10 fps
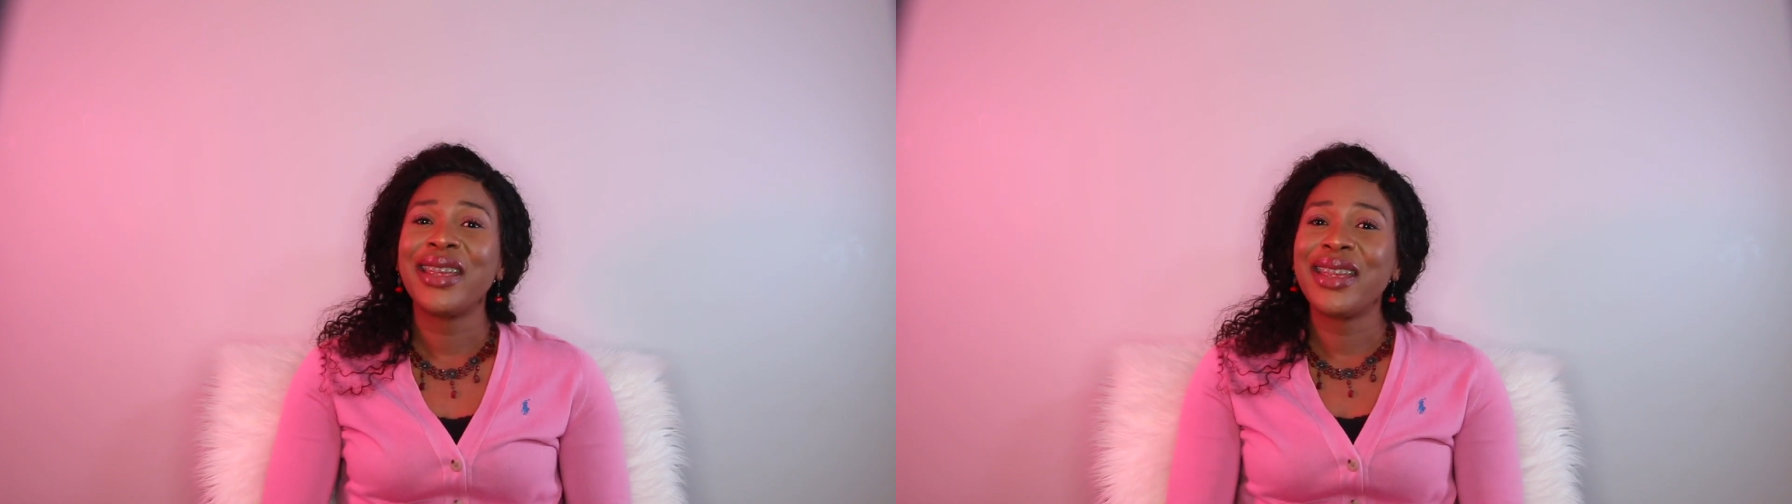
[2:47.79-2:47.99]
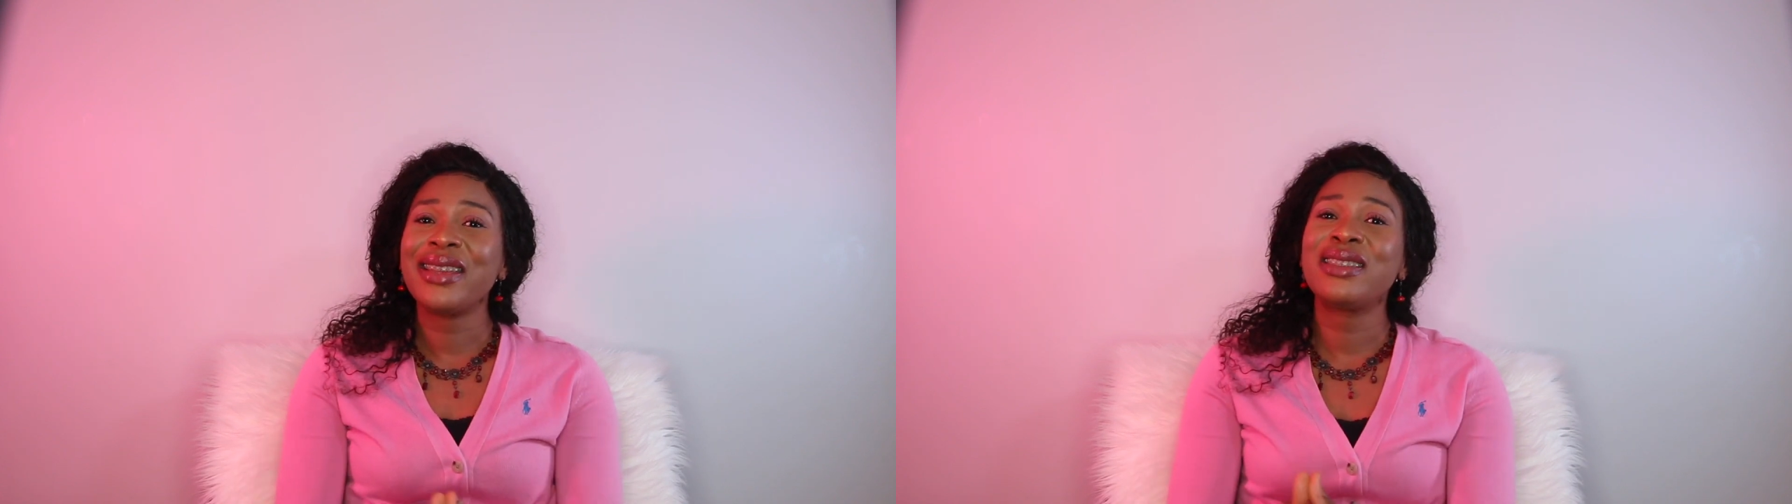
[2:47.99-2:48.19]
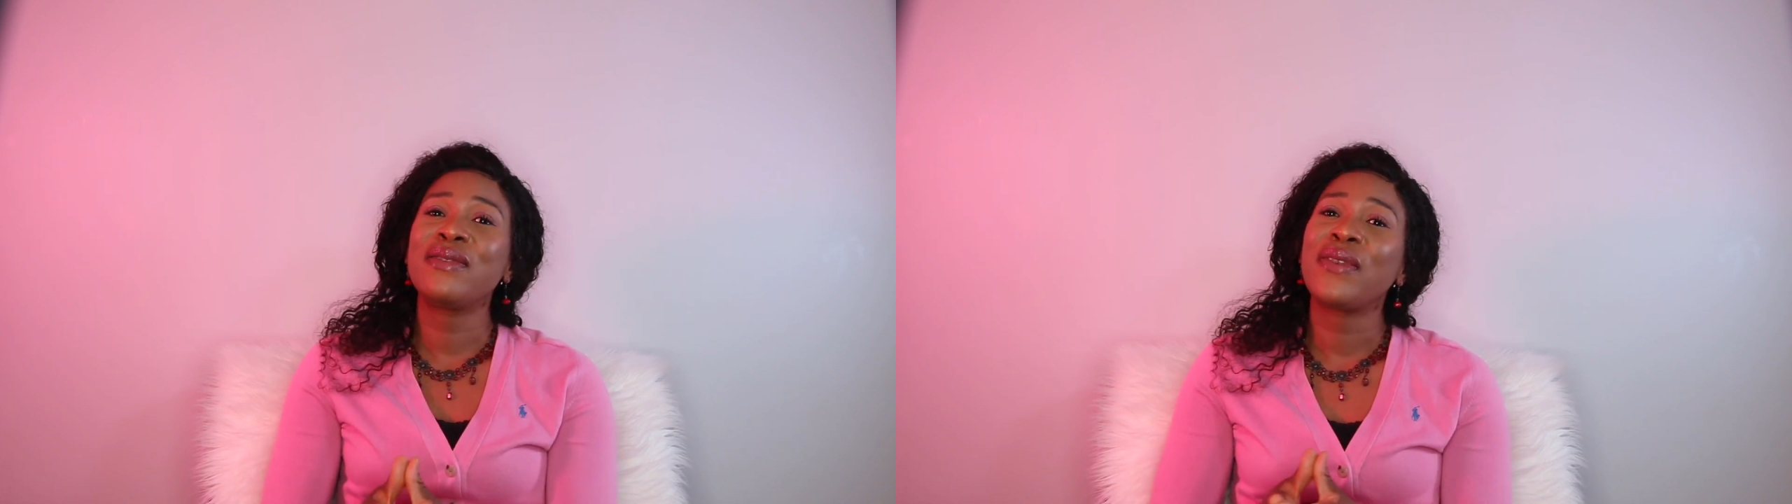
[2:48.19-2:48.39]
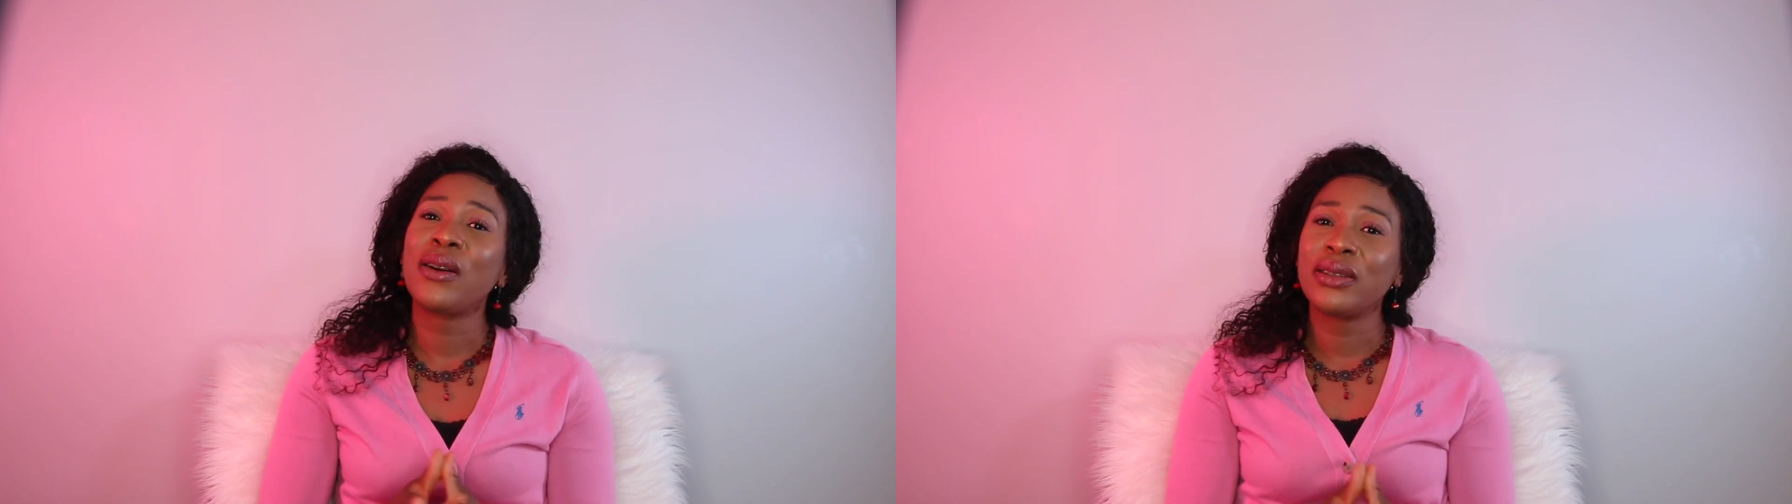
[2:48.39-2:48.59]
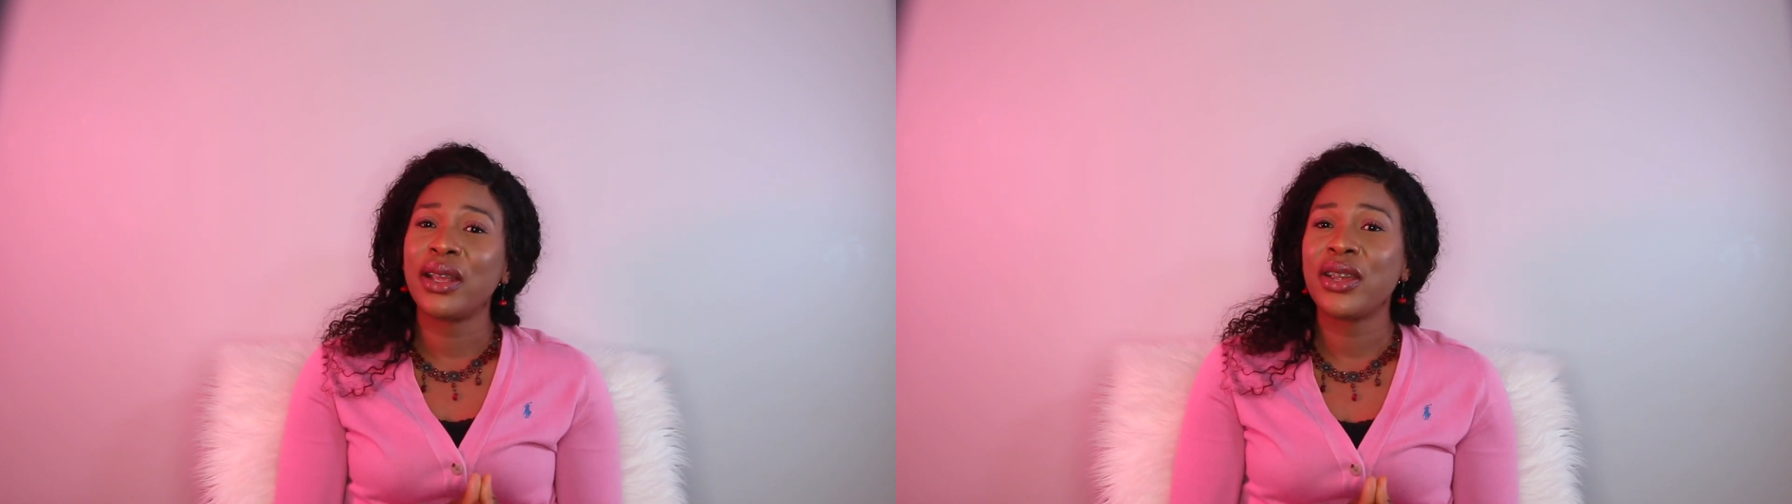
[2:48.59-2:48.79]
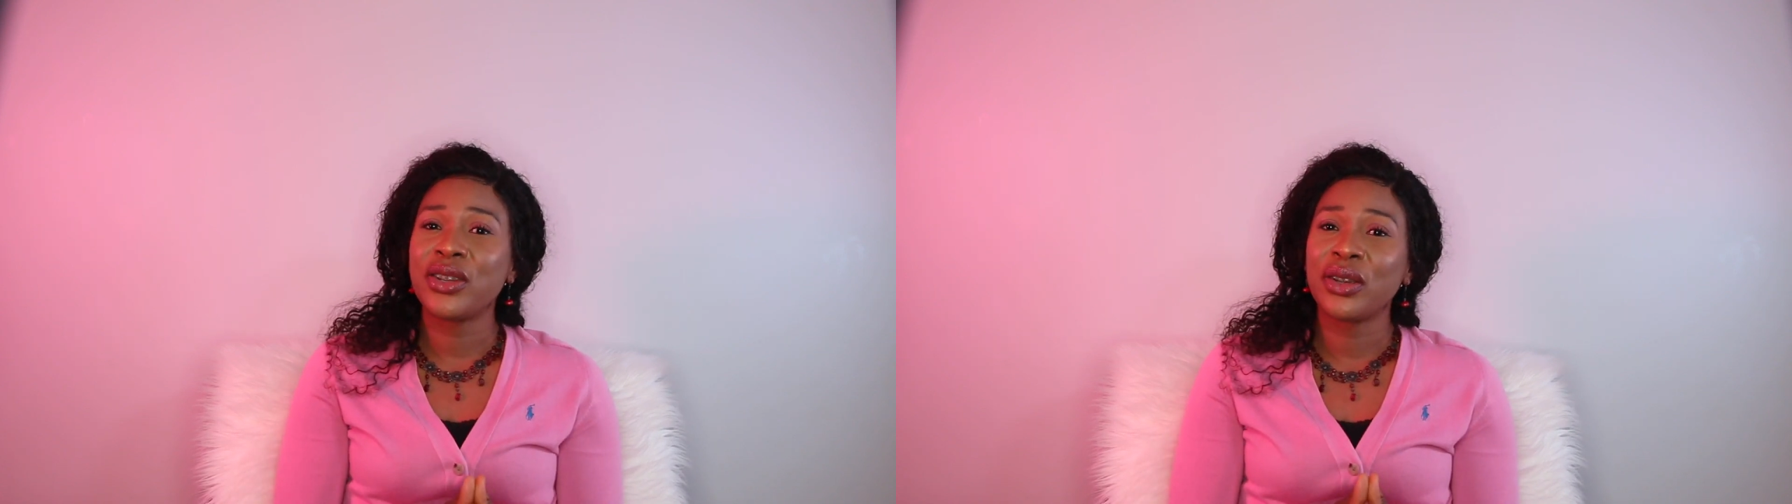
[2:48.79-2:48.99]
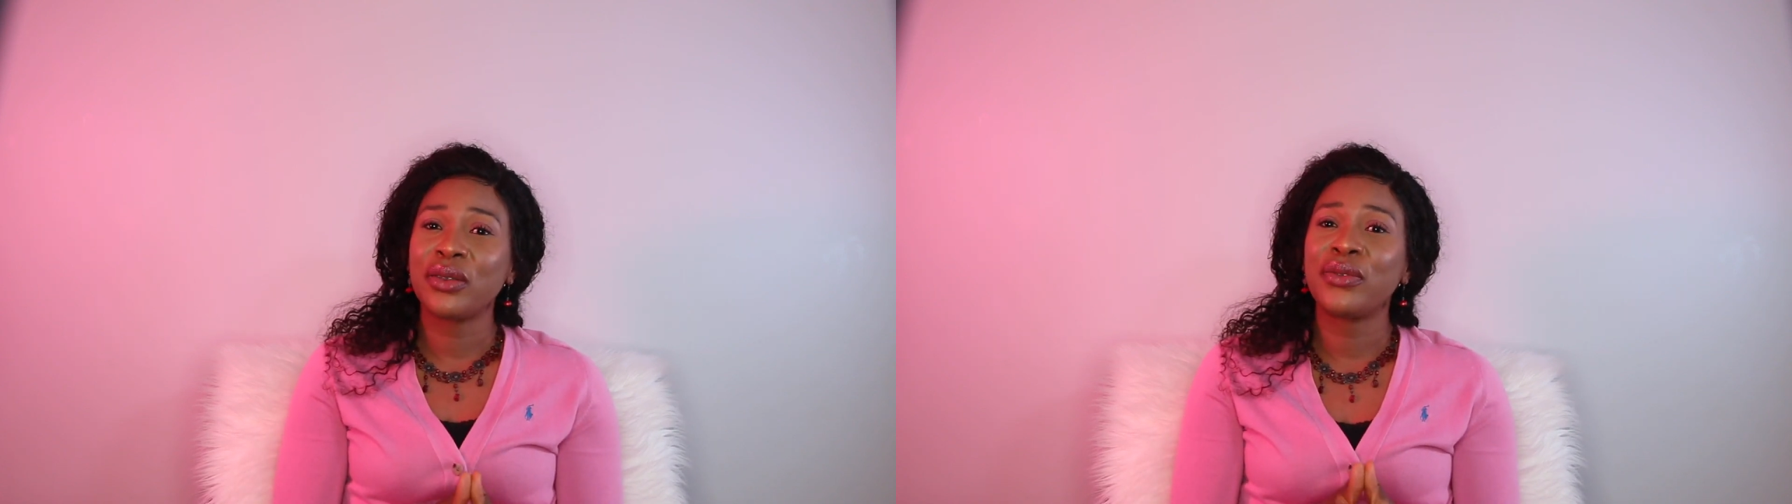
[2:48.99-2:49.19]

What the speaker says: is the foundation